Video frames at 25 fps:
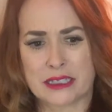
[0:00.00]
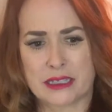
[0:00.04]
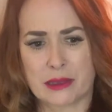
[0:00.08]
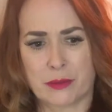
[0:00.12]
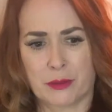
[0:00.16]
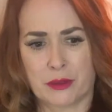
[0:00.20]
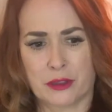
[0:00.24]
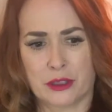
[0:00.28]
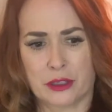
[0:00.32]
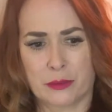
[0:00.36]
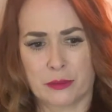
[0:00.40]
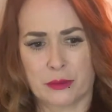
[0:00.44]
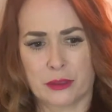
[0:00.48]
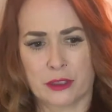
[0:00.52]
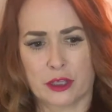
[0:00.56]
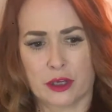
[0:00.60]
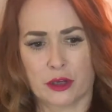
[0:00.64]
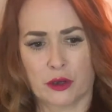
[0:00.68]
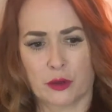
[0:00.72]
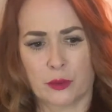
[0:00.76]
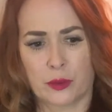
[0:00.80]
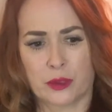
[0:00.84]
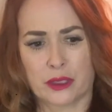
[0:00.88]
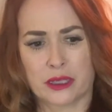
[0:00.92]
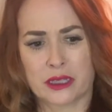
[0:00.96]
someone that would
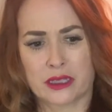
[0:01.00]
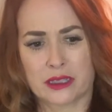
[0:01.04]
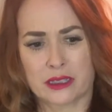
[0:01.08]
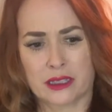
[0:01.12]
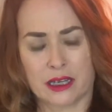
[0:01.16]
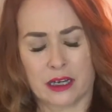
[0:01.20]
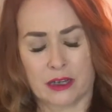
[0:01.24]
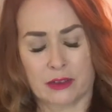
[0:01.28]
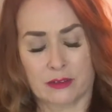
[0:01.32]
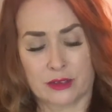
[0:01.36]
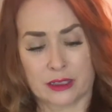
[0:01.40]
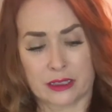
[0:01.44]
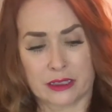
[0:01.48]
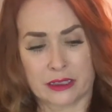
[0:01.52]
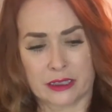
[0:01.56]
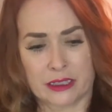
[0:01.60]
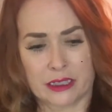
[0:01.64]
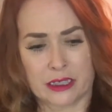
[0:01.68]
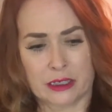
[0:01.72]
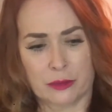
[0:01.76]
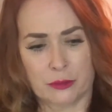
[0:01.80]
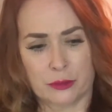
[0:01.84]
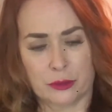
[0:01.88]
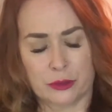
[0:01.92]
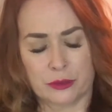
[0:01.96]
go with, you know, that
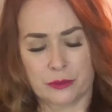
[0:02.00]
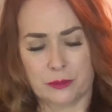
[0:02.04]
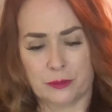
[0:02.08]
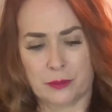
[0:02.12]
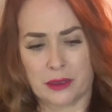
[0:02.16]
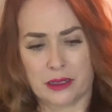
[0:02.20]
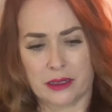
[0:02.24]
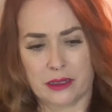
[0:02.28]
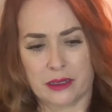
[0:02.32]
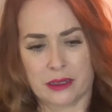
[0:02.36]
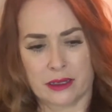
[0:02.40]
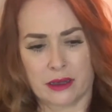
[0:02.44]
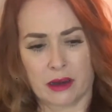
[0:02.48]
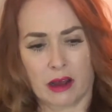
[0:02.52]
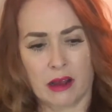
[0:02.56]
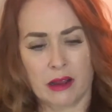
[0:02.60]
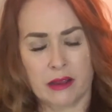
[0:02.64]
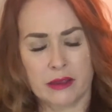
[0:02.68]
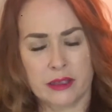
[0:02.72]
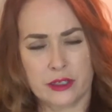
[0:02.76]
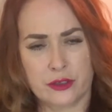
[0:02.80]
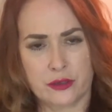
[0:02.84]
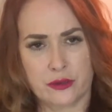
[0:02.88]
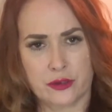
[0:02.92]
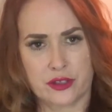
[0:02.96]
Leah would be at all
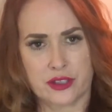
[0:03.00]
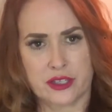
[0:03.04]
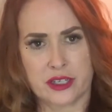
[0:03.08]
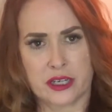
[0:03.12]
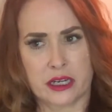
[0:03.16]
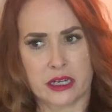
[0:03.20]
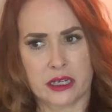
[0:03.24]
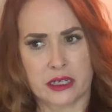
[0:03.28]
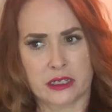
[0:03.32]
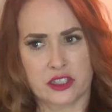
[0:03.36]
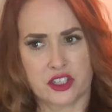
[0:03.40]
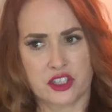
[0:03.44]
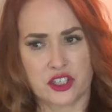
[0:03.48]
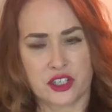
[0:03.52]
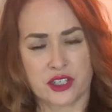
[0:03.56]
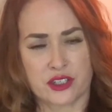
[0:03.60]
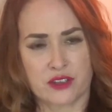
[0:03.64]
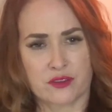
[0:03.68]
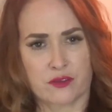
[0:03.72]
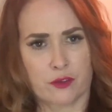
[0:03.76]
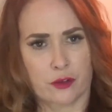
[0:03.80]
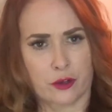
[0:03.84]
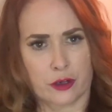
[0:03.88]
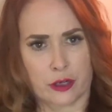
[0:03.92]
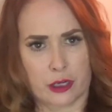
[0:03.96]
interested in, she's
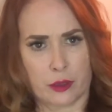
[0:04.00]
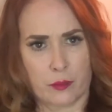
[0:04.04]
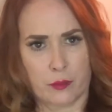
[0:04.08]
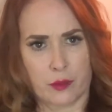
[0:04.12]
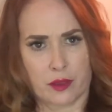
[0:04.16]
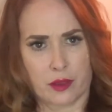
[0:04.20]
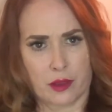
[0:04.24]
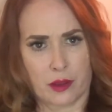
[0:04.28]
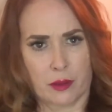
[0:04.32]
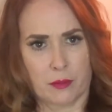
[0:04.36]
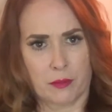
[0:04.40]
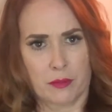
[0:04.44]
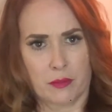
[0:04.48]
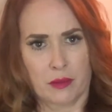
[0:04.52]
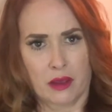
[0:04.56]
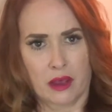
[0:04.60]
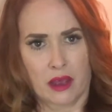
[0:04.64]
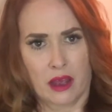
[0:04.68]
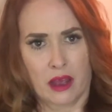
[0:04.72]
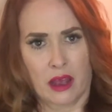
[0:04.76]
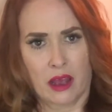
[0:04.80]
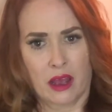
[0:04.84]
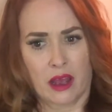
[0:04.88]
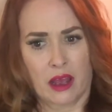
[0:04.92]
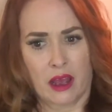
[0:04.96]
flirting with him.
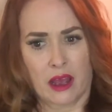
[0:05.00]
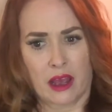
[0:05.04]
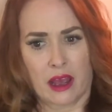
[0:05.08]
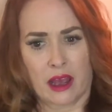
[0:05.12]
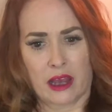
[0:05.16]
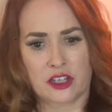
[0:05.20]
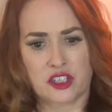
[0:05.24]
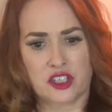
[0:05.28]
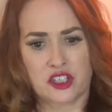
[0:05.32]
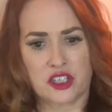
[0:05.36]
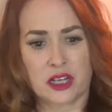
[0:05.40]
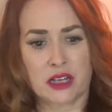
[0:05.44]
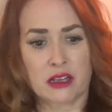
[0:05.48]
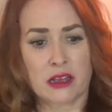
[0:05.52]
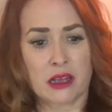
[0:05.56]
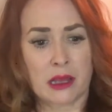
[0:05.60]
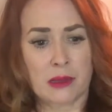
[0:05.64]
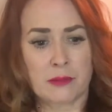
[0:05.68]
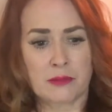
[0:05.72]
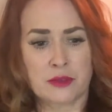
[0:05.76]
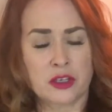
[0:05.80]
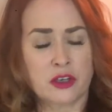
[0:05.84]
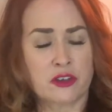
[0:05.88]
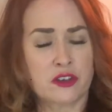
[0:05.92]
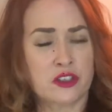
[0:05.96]
And she
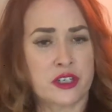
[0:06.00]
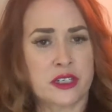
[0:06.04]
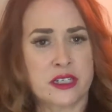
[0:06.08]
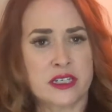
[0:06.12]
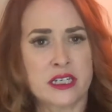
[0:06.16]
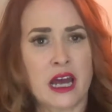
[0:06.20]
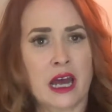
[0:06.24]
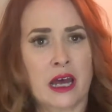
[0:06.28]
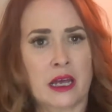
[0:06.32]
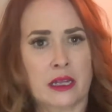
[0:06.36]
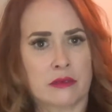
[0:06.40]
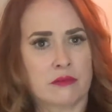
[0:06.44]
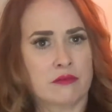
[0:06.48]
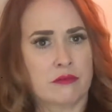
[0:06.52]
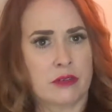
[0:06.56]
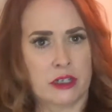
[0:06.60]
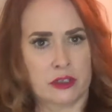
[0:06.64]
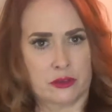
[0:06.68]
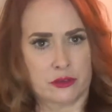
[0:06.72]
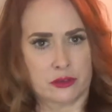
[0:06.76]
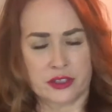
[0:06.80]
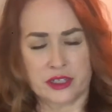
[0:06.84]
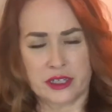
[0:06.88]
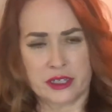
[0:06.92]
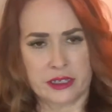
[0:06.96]
claims, no, she's not
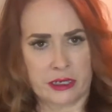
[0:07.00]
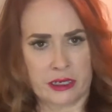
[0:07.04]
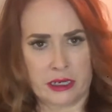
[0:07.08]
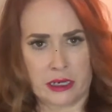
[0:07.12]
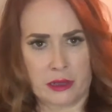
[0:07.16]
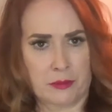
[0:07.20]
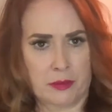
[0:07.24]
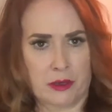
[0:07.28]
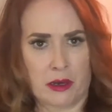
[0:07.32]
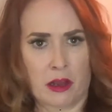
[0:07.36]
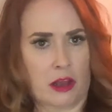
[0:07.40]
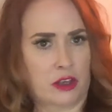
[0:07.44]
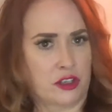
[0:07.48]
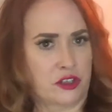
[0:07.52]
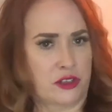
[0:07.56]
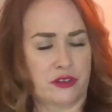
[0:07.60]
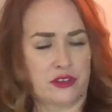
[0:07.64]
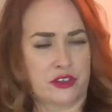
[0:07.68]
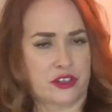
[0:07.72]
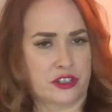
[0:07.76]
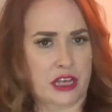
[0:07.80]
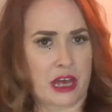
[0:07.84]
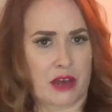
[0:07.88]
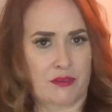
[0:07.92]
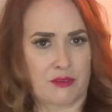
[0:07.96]
interested in him at all. She's
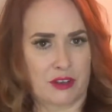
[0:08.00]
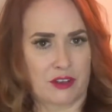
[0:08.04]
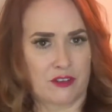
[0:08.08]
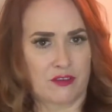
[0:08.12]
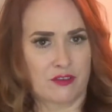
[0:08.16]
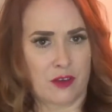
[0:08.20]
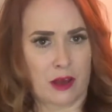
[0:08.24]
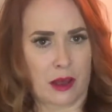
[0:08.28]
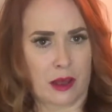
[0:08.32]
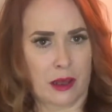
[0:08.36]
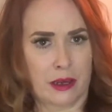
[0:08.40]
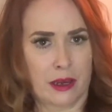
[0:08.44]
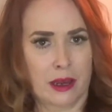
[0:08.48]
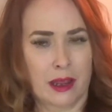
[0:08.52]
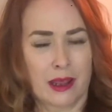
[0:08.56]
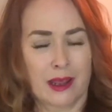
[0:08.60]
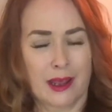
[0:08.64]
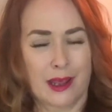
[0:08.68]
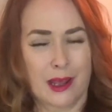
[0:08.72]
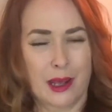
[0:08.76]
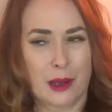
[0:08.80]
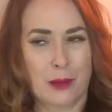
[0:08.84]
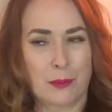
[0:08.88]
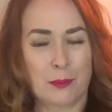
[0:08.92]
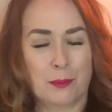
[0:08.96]
just having fun.
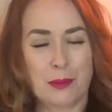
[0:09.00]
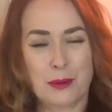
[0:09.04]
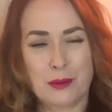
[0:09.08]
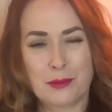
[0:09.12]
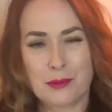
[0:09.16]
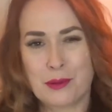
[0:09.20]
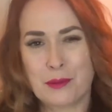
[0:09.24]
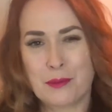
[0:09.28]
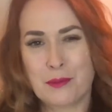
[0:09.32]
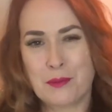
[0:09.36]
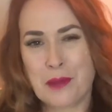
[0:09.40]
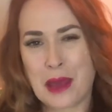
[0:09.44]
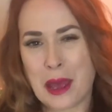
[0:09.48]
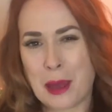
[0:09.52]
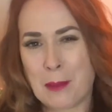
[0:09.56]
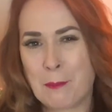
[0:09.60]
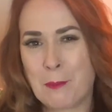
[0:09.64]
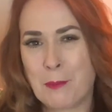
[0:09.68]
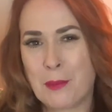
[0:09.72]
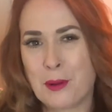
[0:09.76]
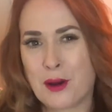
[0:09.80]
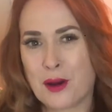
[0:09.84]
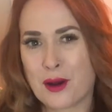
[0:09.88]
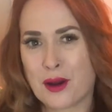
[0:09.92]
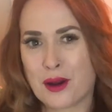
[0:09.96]
But
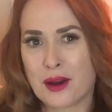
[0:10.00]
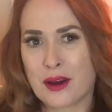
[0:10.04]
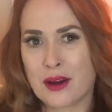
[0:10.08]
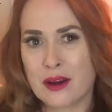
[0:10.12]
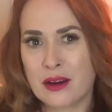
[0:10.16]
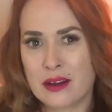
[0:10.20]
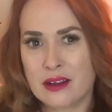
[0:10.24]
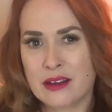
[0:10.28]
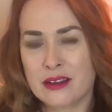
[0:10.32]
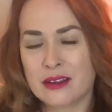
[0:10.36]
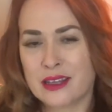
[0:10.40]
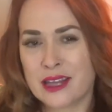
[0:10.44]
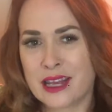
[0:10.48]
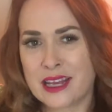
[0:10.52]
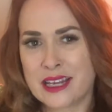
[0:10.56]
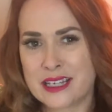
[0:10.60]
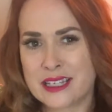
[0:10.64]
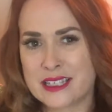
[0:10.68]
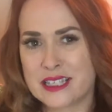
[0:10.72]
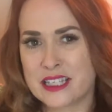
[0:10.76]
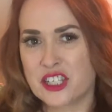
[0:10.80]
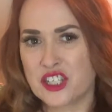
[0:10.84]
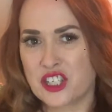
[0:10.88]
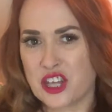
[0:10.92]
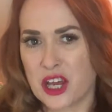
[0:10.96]
remember,
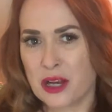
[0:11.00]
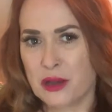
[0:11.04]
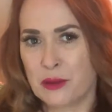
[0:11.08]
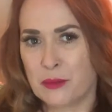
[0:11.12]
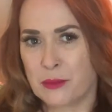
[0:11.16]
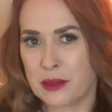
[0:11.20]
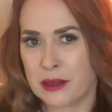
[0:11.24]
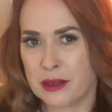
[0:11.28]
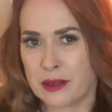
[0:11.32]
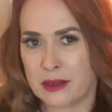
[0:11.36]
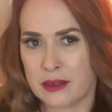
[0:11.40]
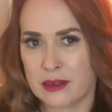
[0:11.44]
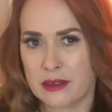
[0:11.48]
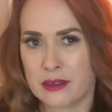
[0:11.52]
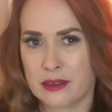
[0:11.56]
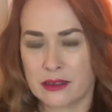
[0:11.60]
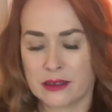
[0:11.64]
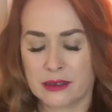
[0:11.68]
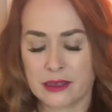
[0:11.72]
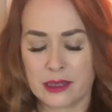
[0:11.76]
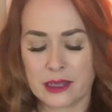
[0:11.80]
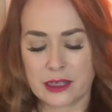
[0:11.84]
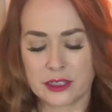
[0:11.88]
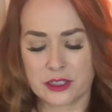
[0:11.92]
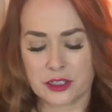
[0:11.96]
ladies and gentlemen,
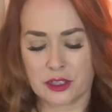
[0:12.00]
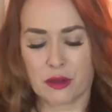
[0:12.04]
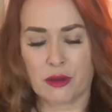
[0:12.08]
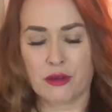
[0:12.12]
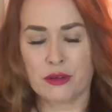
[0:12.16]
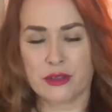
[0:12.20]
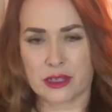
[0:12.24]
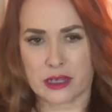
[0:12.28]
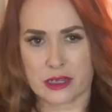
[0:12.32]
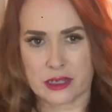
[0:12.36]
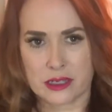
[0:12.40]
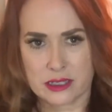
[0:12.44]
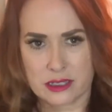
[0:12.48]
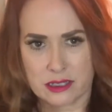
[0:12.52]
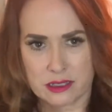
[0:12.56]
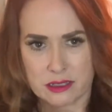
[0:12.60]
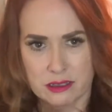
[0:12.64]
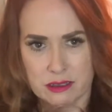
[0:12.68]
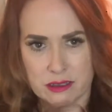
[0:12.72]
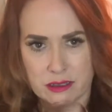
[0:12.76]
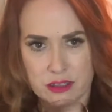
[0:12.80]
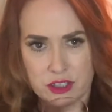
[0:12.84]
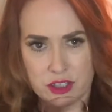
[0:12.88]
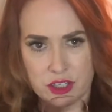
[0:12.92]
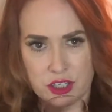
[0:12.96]
Leah told us
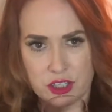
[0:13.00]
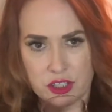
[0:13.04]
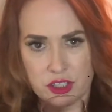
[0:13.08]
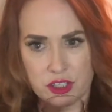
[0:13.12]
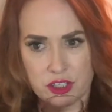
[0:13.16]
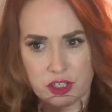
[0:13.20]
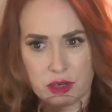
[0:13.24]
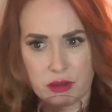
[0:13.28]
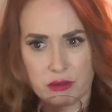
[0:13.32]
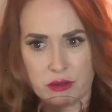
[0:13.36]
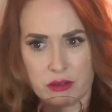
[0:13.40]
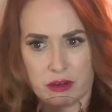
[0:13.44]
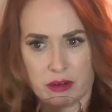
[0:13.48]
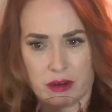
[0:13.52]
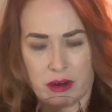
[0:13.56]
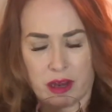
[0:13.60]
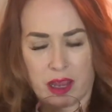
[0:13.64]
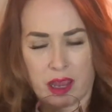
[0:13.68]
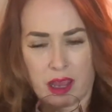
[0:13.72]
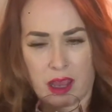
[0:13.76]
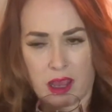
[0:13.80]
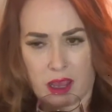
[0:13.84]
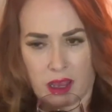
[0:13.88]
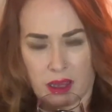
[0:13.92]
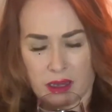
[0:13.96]
she showed her
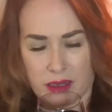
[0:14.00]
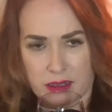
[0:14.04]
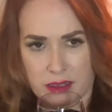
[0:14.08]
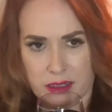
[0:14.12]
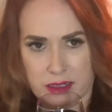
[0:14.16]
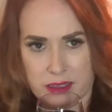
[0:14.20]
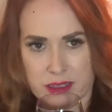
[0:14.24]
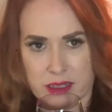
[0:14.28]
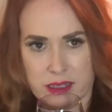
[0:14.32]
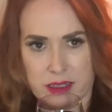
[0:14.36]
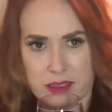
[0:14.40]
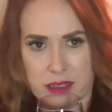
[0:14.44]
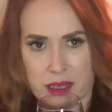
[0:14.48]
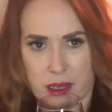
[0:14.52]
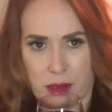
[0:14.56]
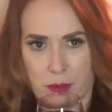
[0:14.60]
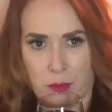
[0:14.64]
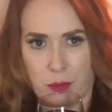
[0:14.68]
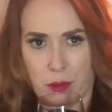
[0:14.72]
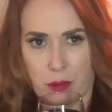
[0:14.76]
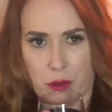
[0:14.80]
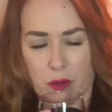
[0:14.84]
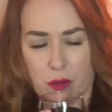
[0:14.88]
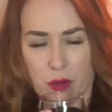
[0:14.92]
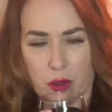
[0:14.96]
hand, as they say in
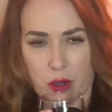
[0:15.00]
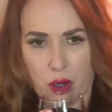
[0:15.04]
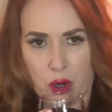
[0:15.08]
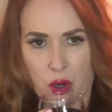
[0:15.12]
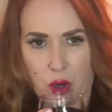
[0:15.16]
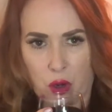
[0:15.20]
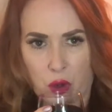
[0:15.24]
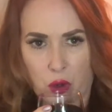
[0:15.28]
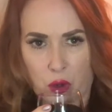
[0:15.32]
poker.